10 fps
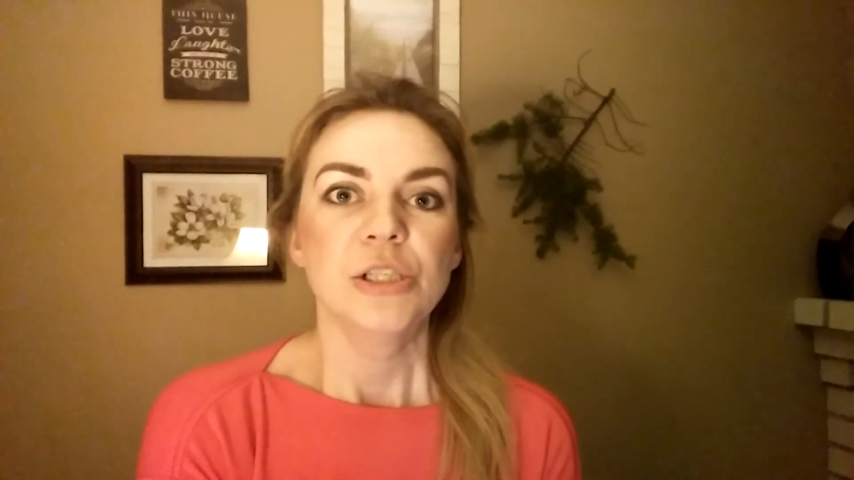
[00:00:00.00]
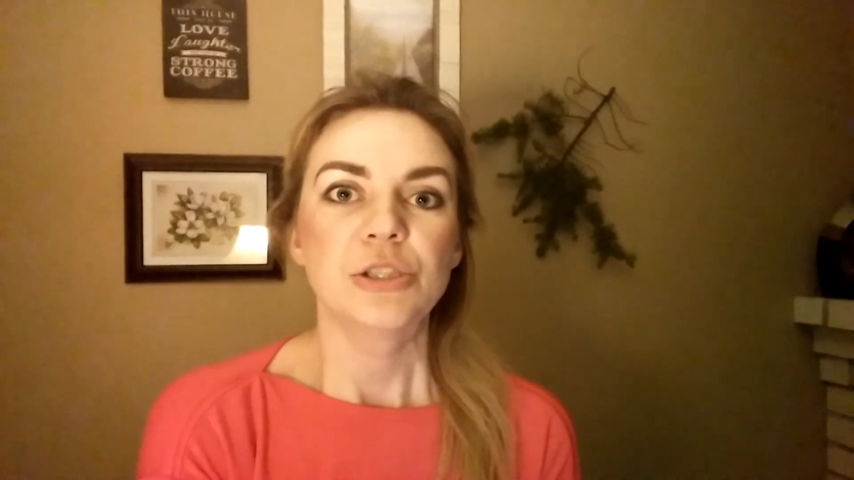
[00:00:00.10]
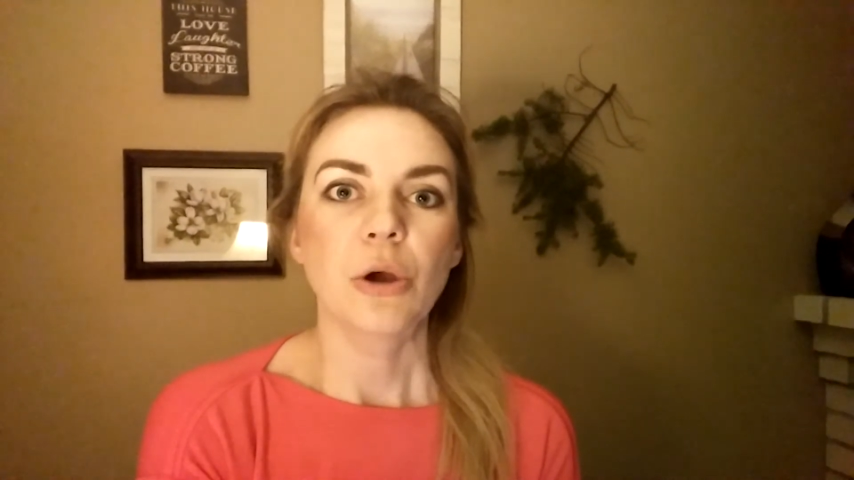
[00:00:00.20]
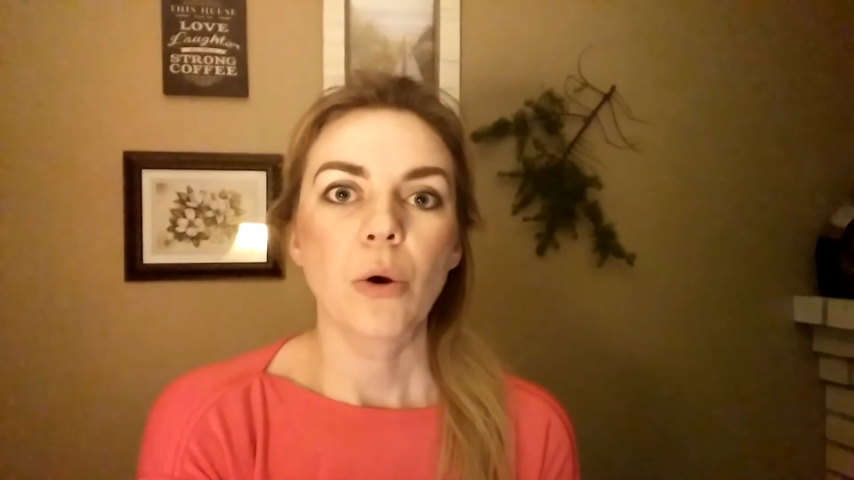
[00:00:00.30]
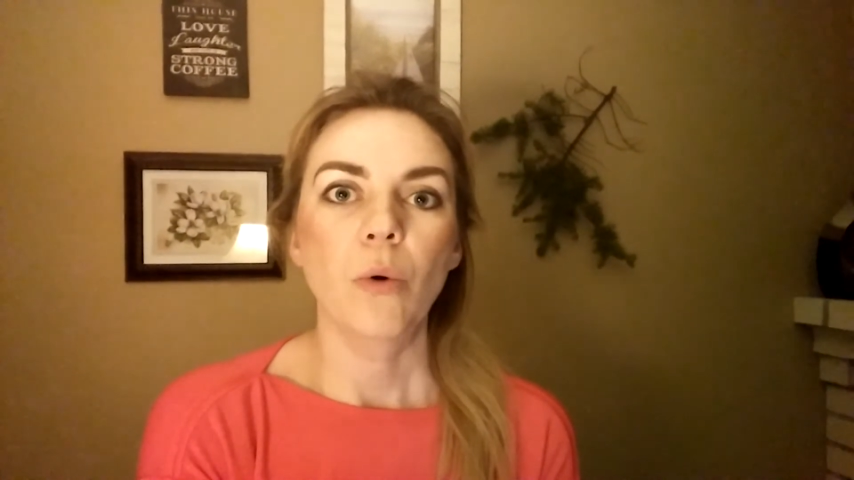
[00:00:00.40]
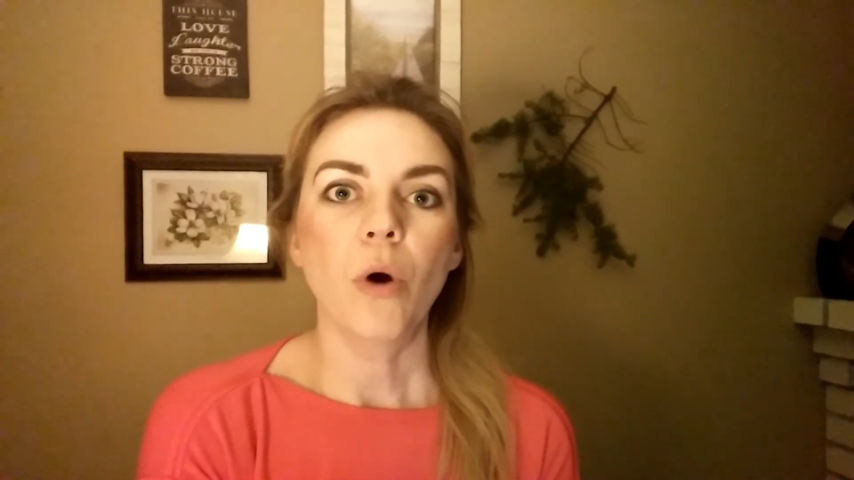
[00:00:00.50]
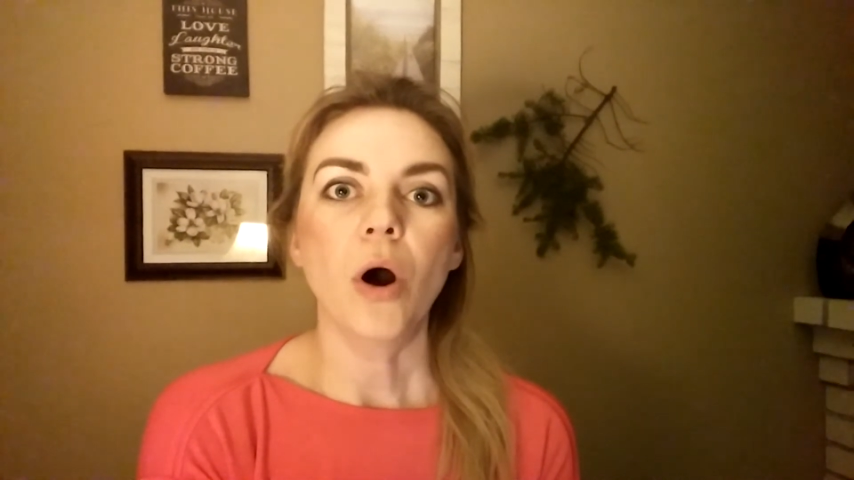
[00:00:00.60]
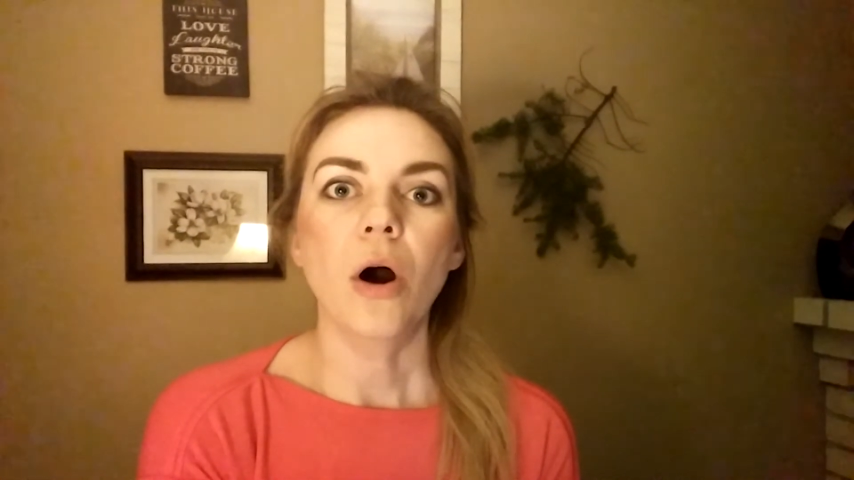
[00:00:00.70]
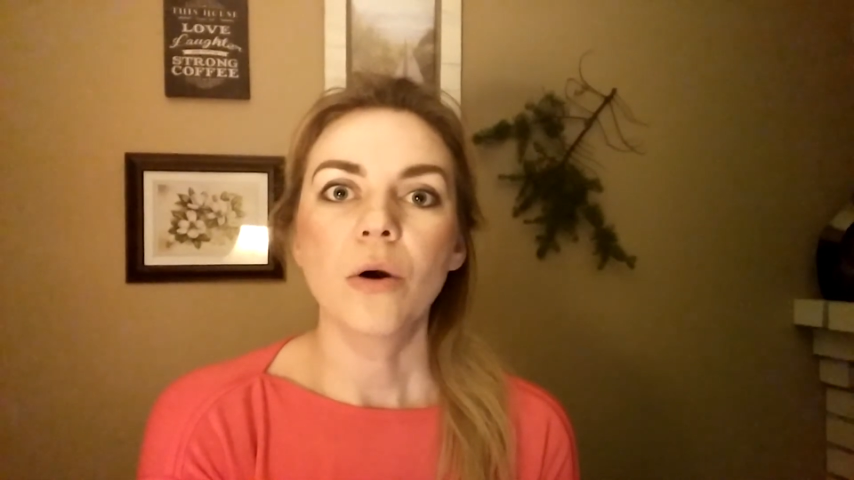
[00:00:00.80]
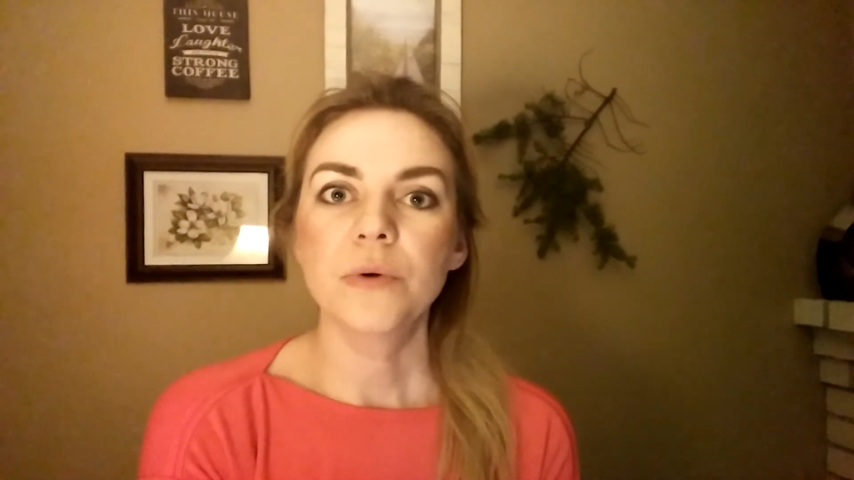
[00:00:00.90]
So
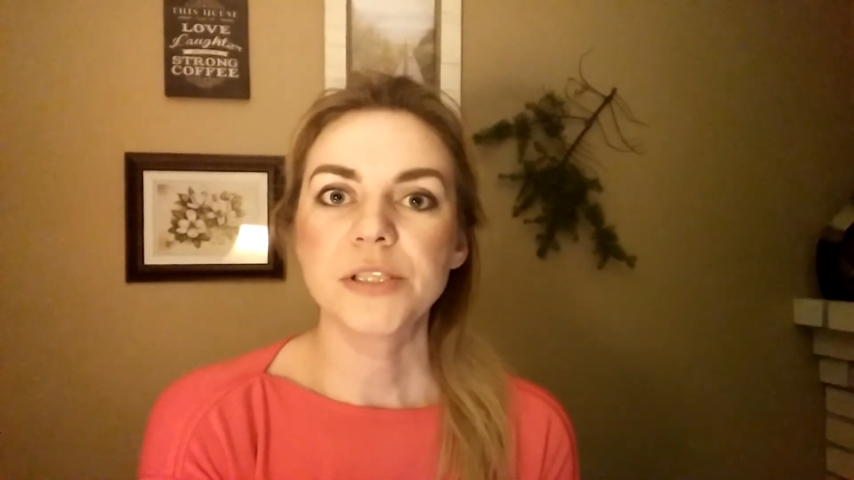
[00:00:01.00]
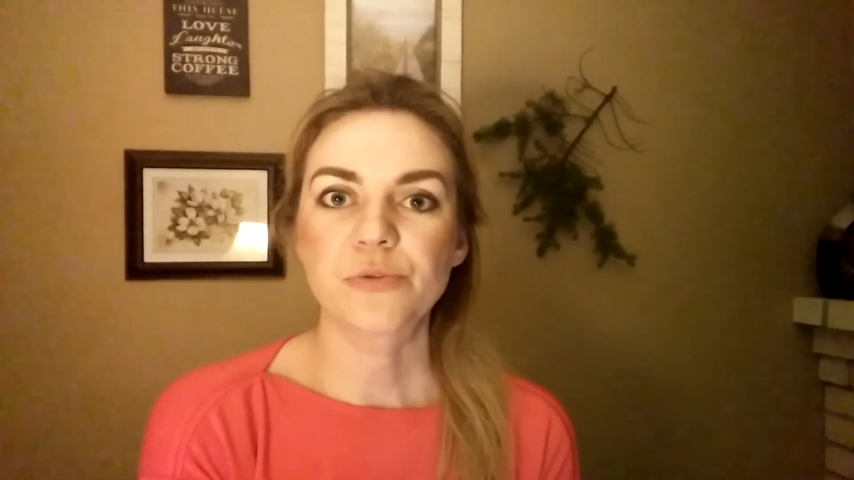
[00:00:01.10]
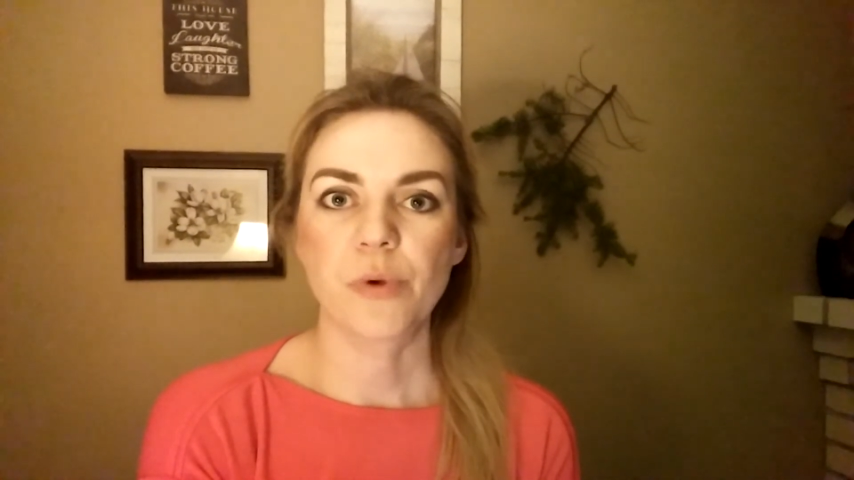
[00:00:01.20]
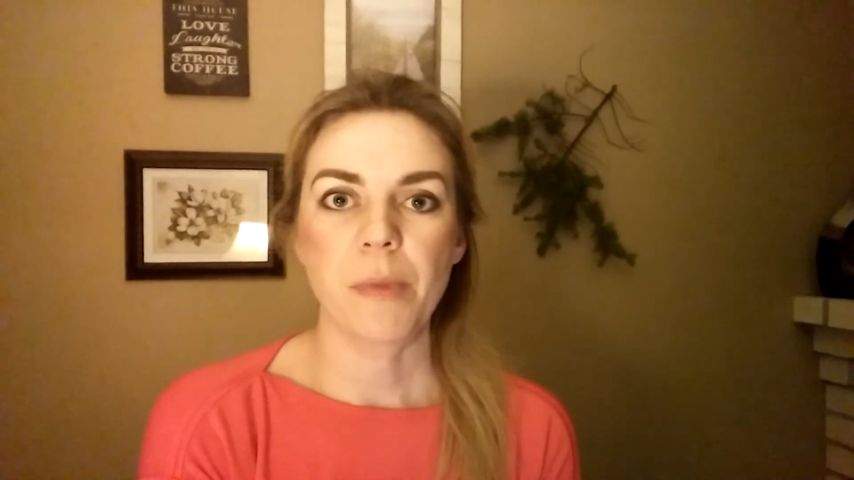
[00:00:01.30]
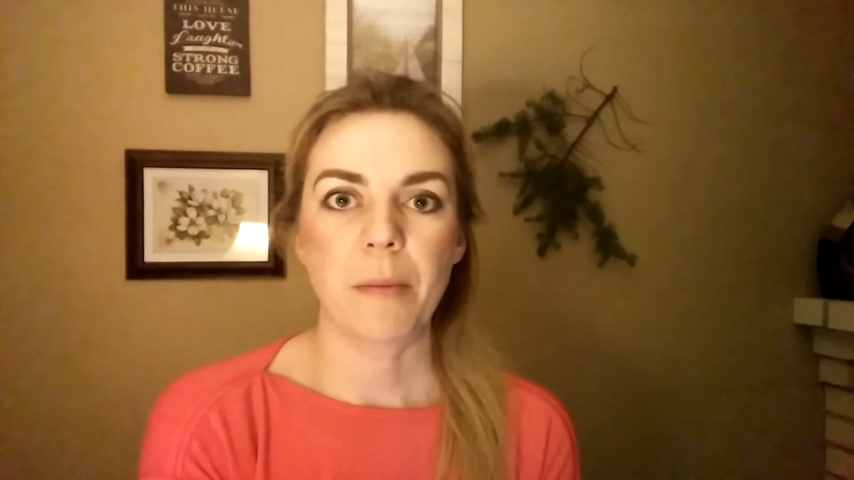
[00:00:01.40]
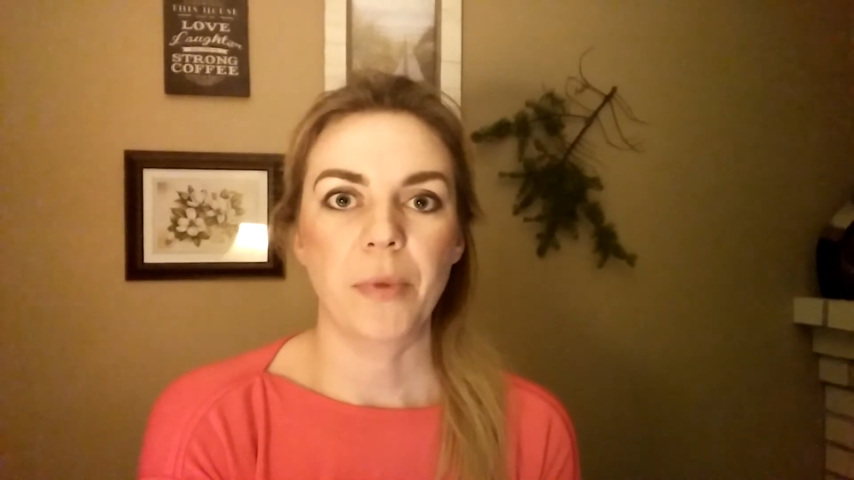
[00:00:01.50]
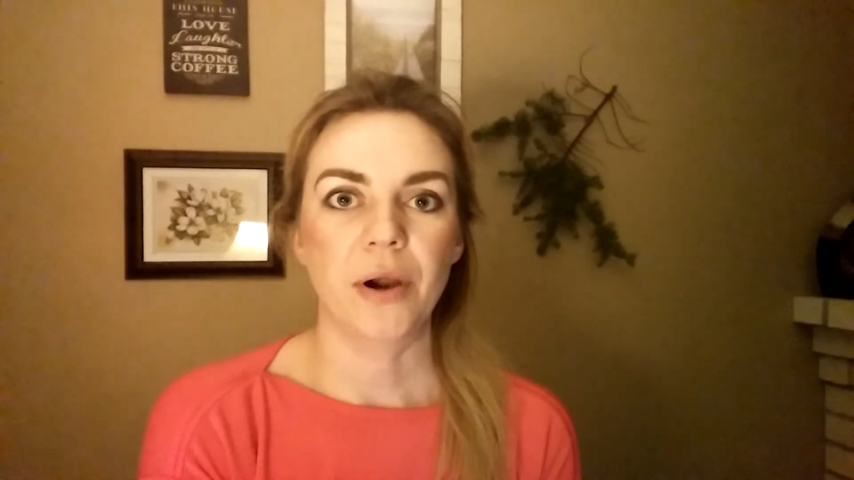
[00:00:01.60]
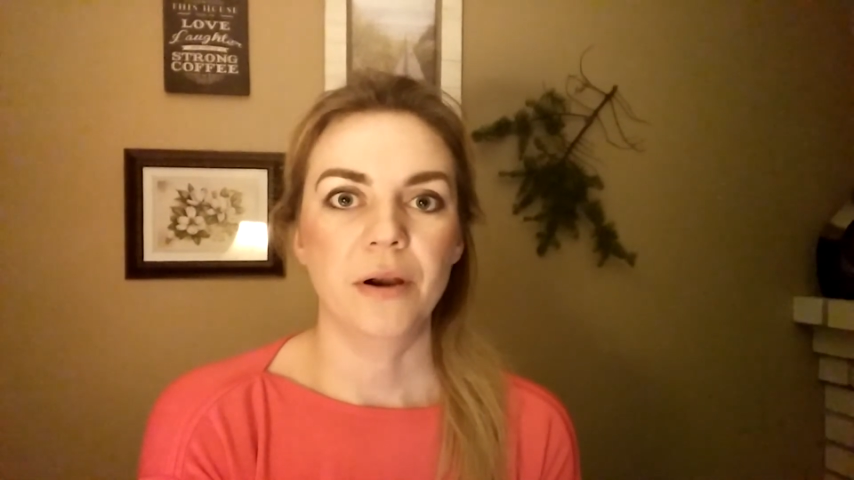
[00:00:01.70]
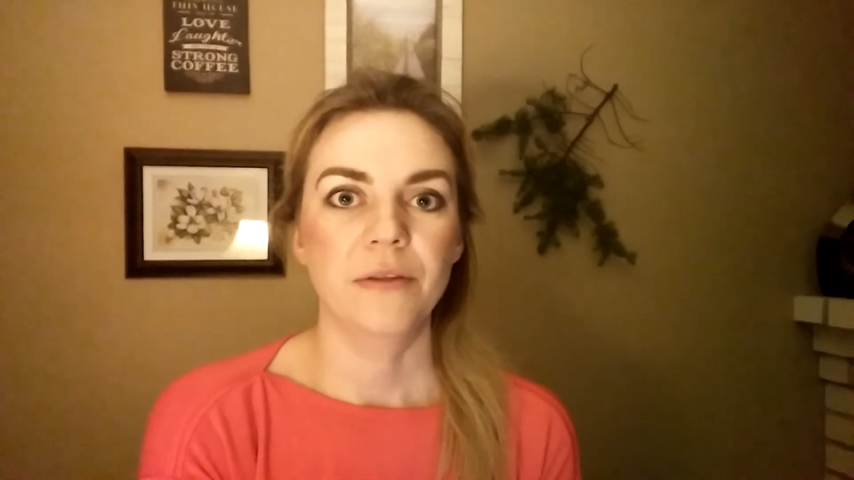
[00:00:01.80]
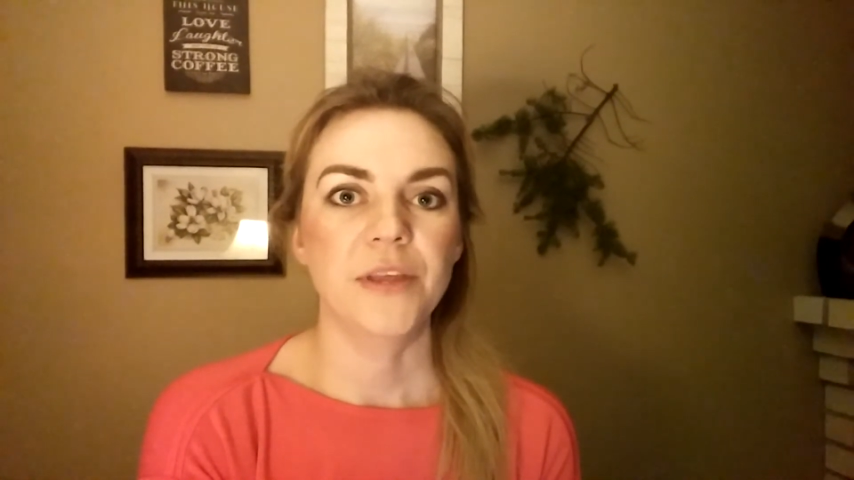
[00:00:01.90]
always remember